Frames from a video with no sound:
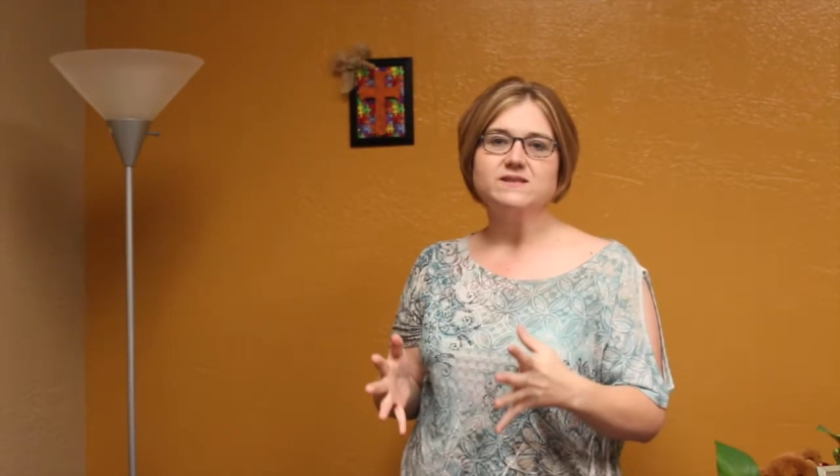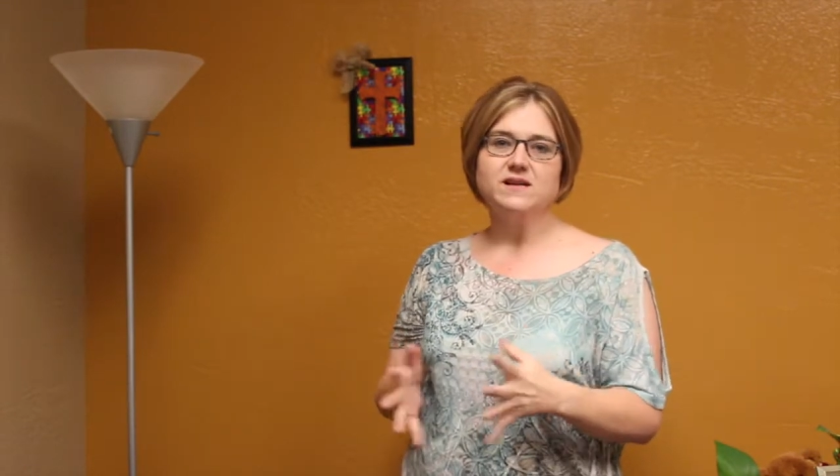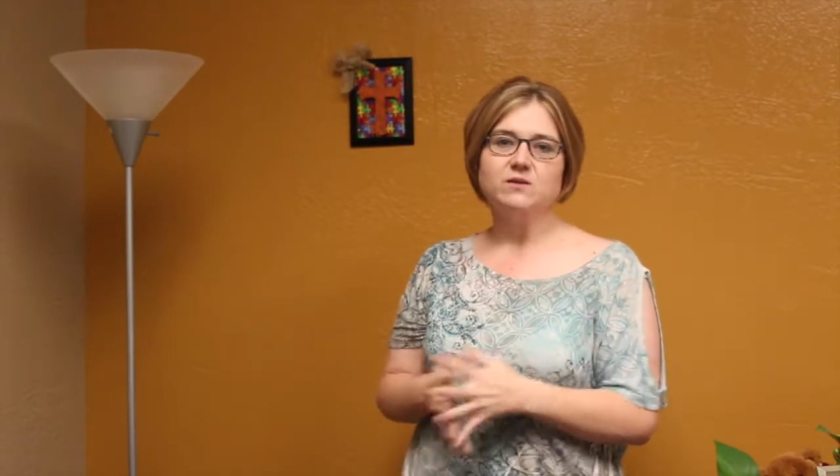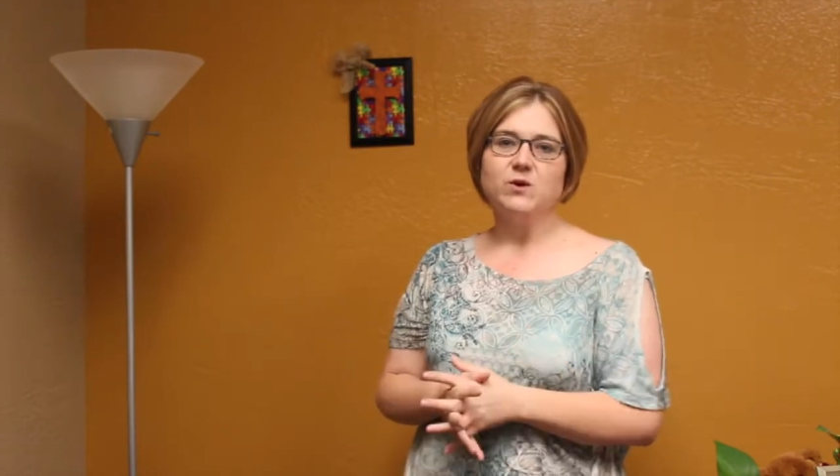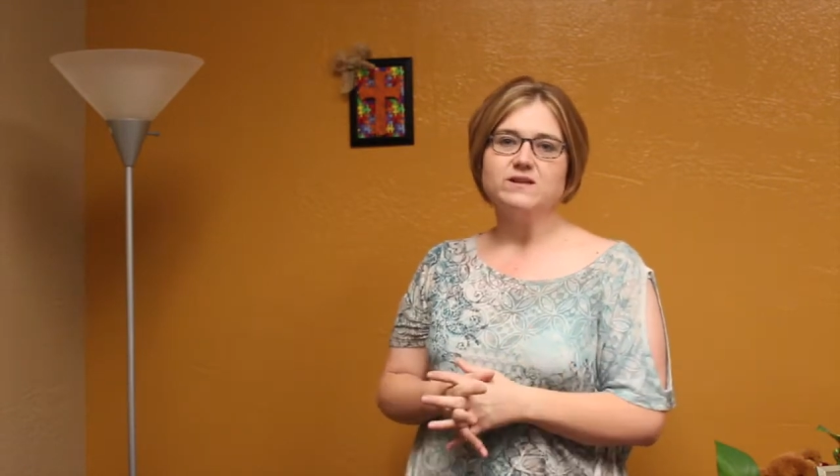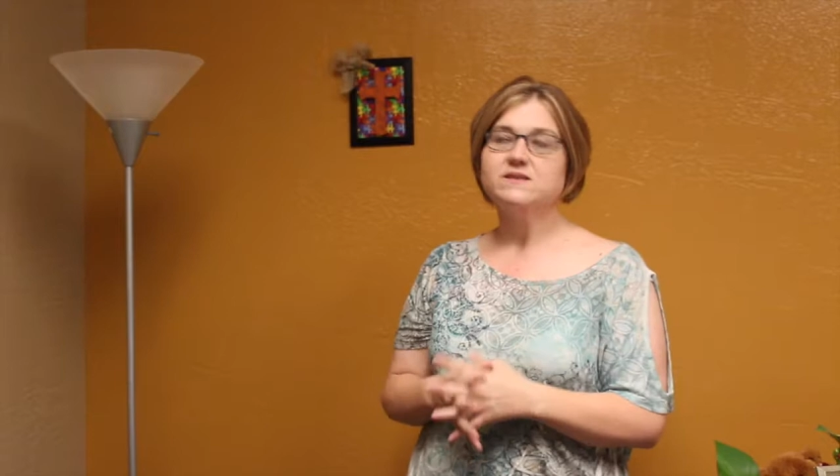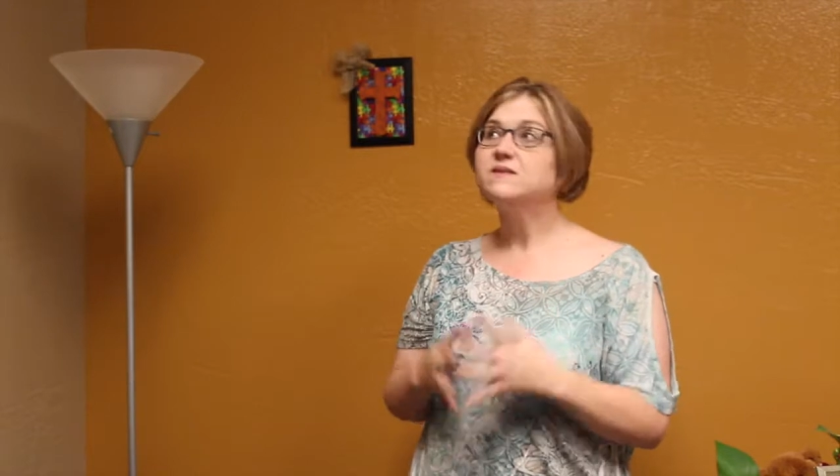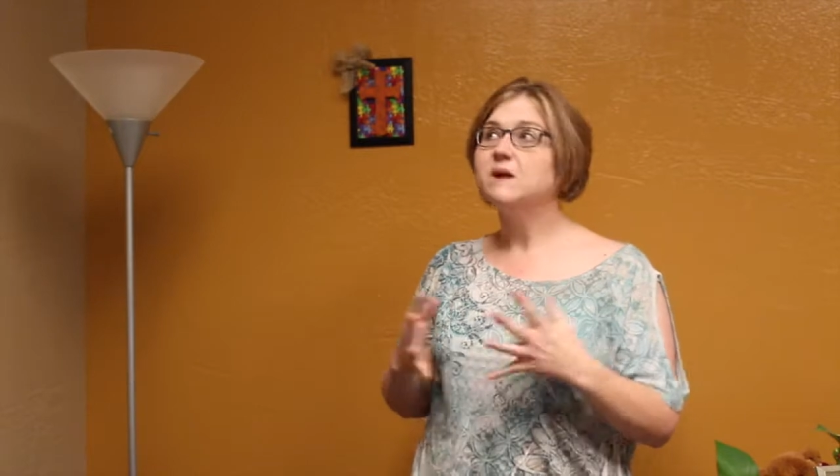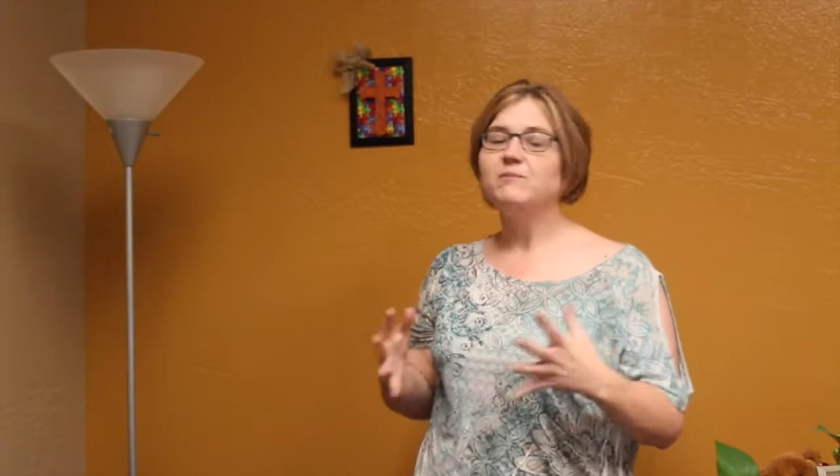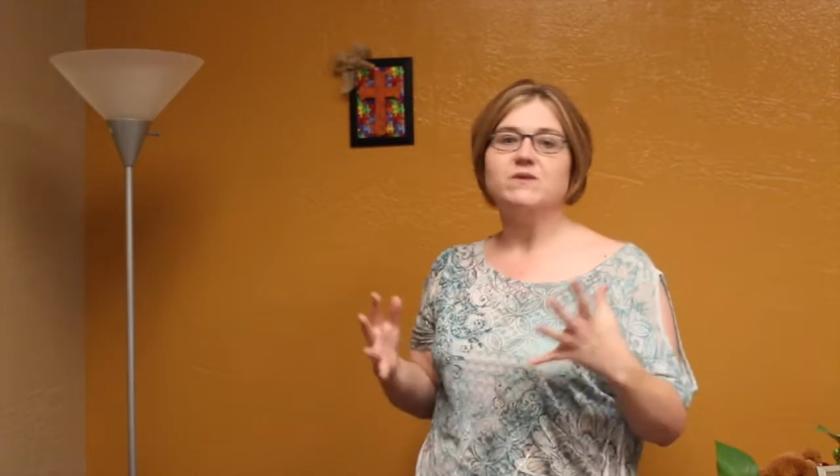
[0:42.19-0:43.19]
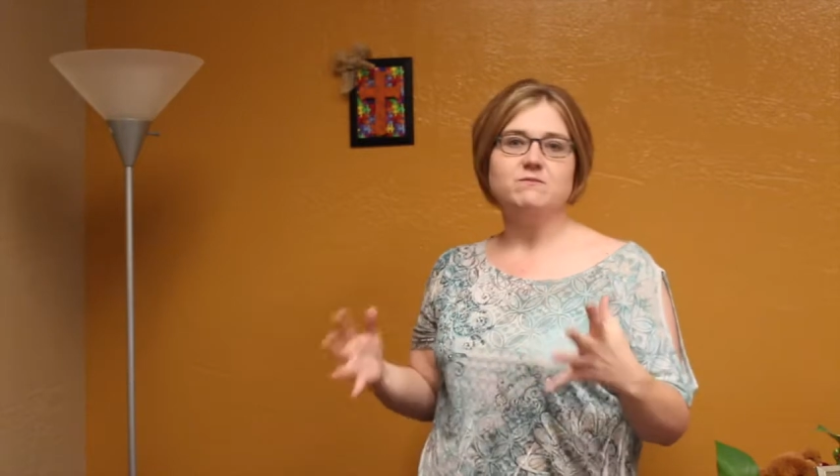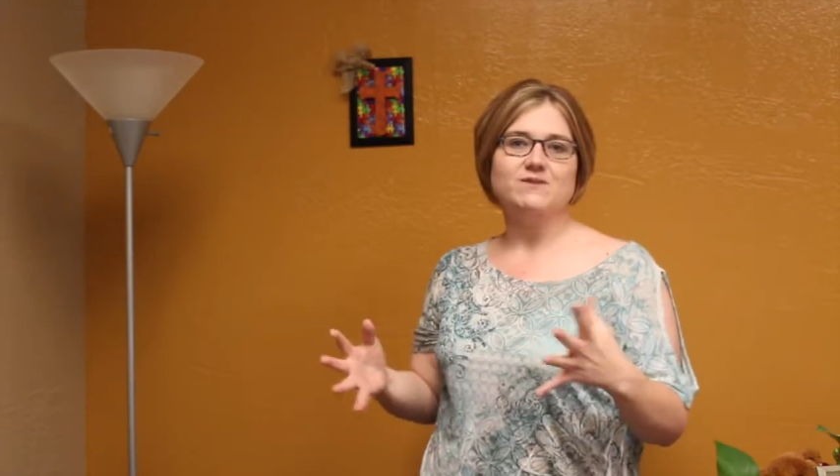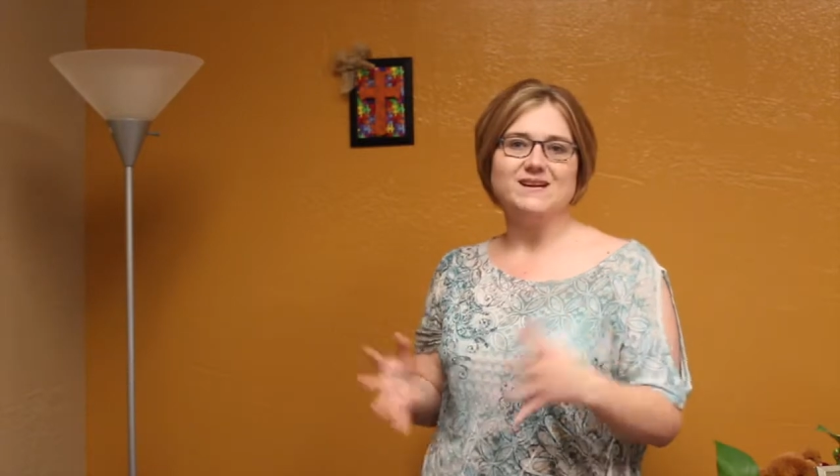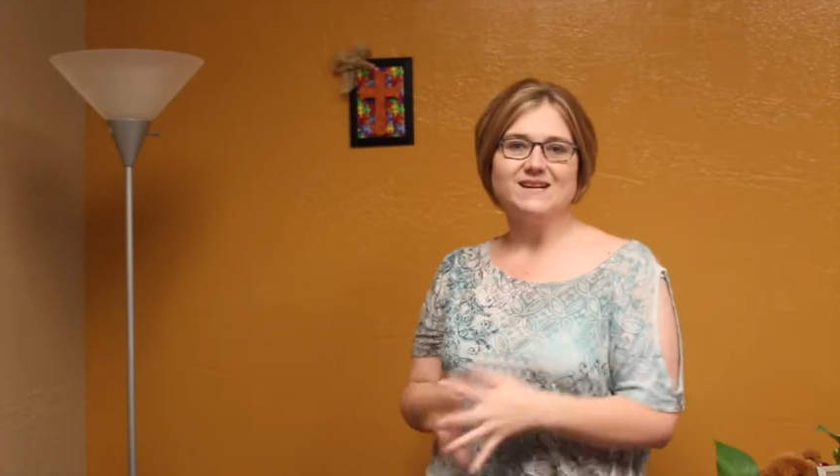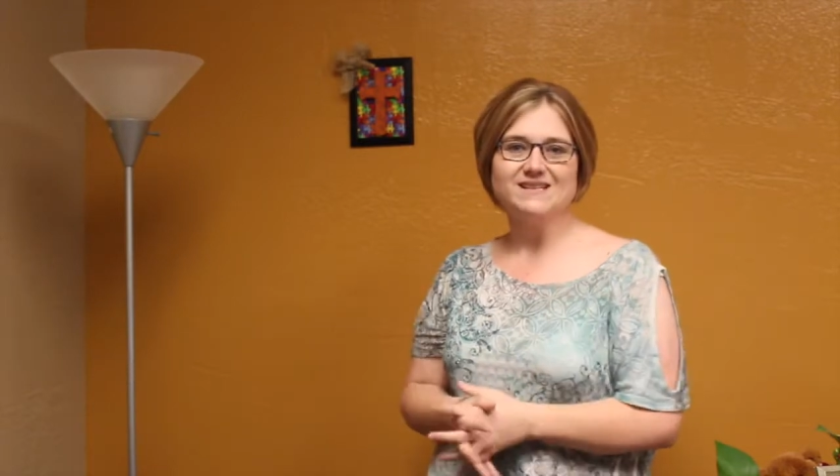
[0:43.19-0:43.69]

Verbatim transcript: to celebrate something big.